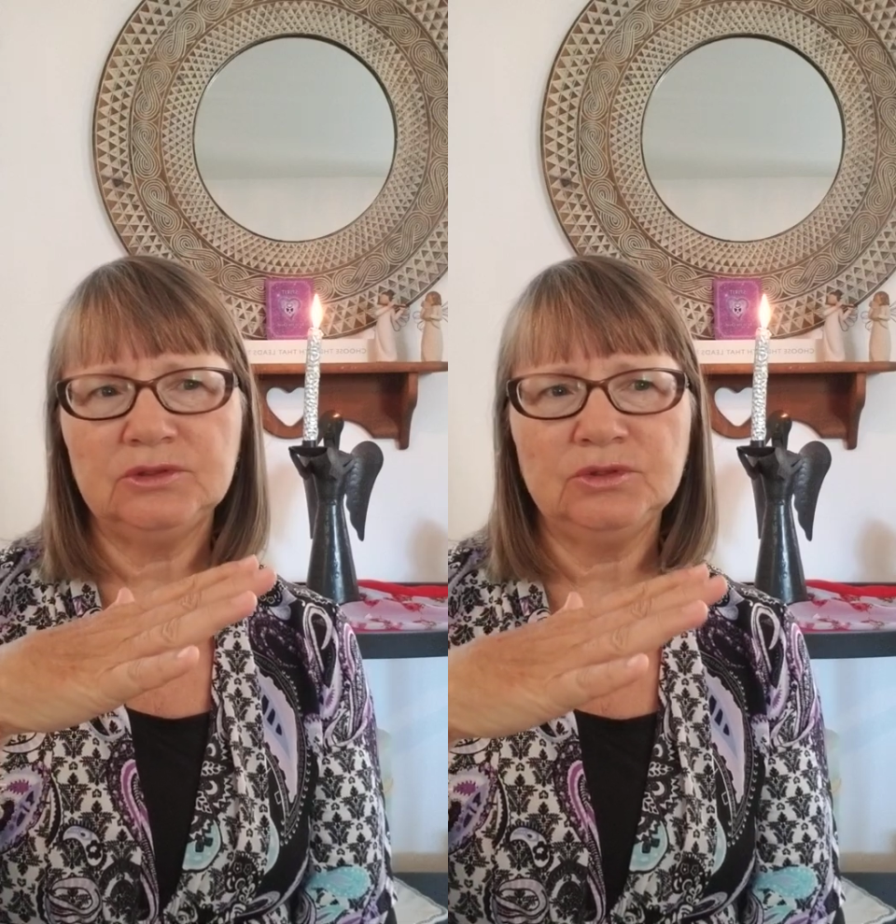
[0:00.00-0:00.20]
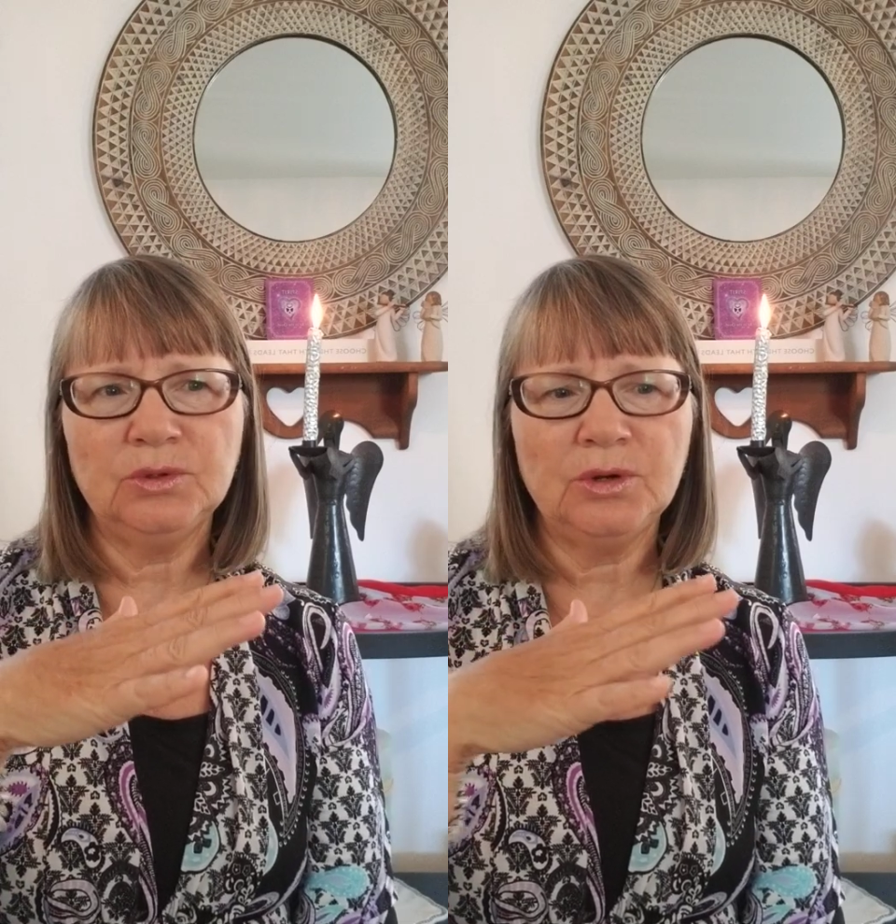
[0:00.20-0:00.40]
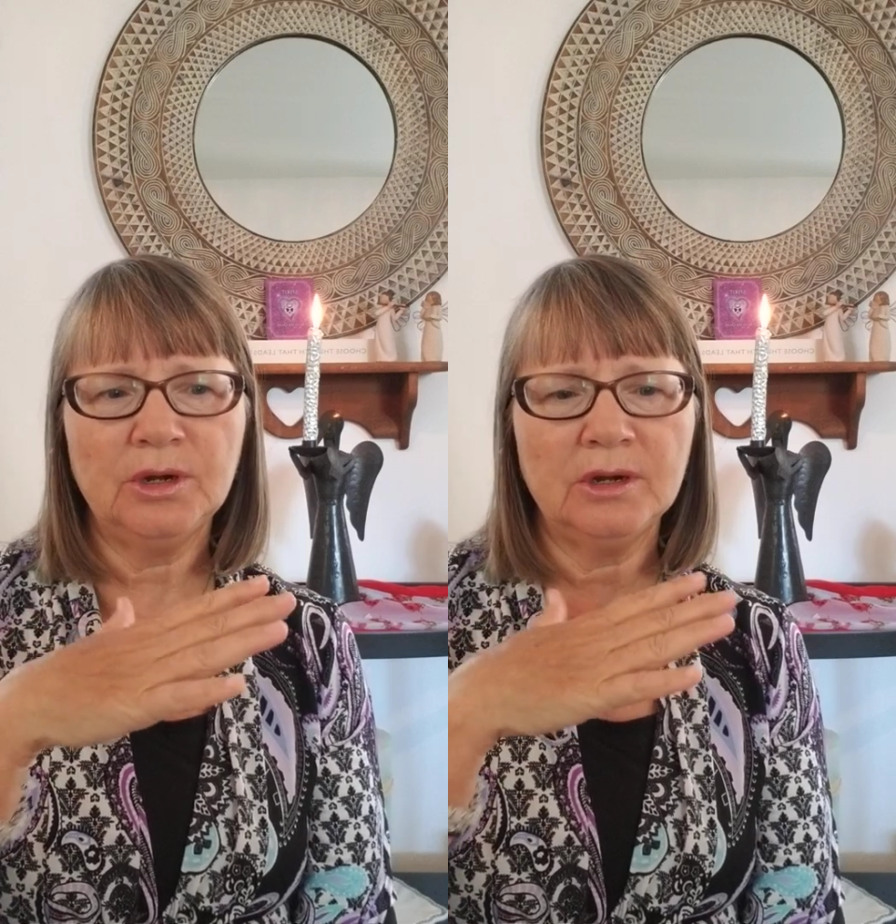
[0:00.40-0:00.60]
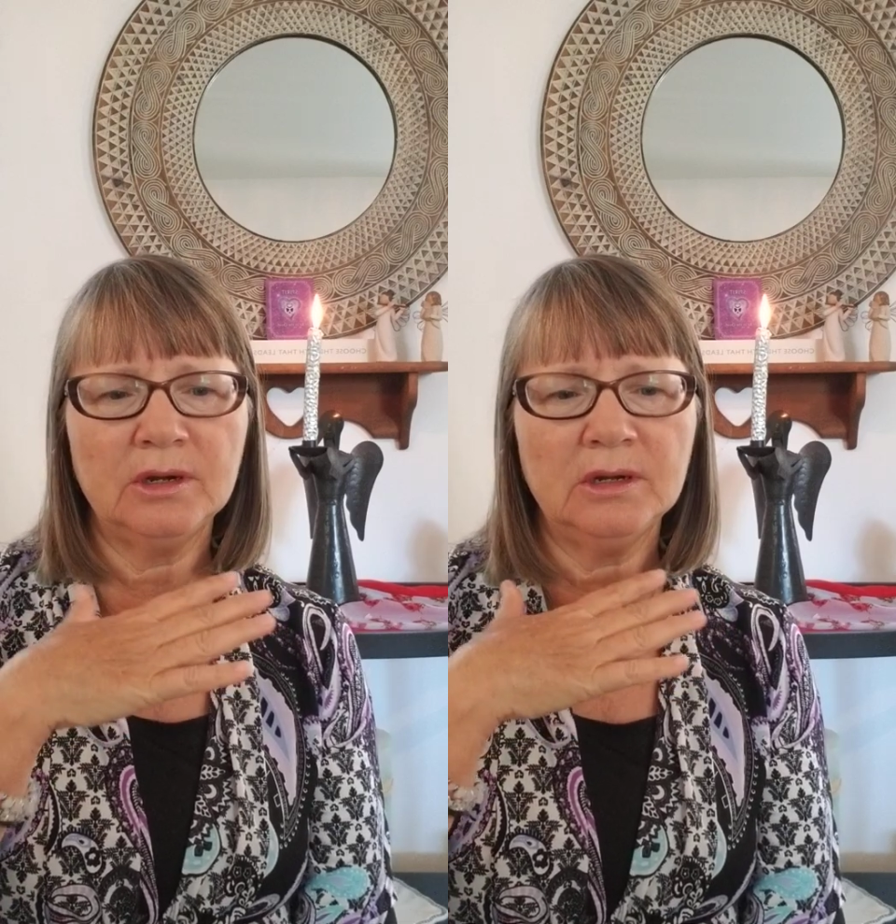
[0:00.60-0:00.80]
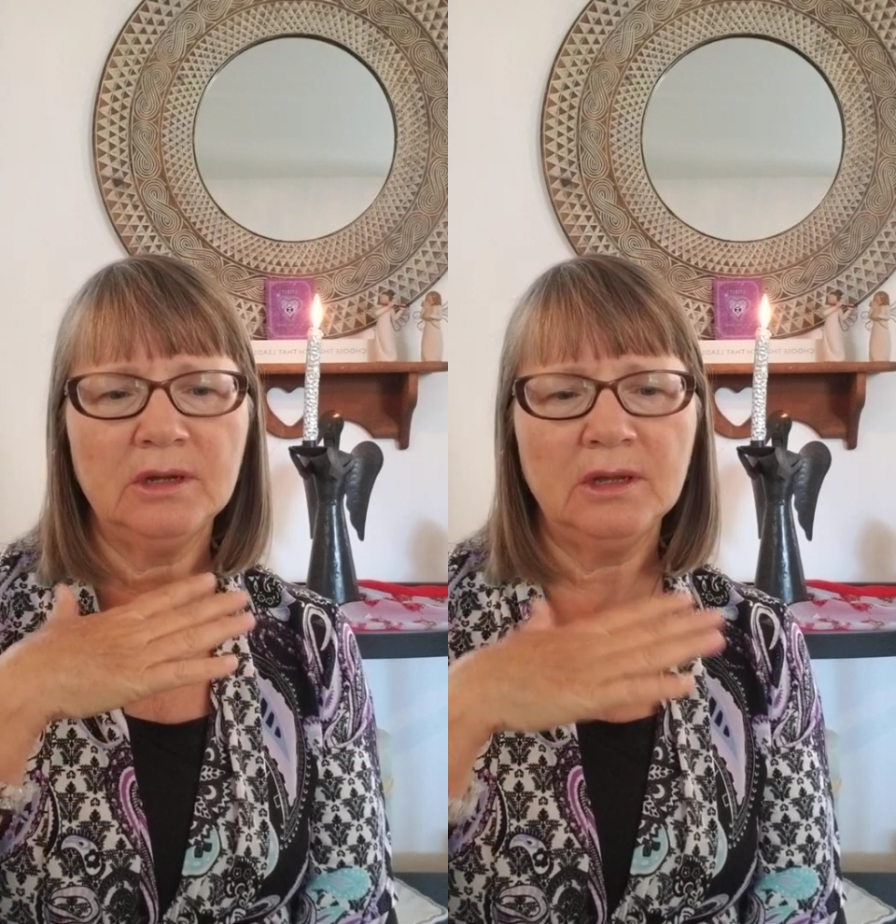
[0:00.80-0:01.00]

your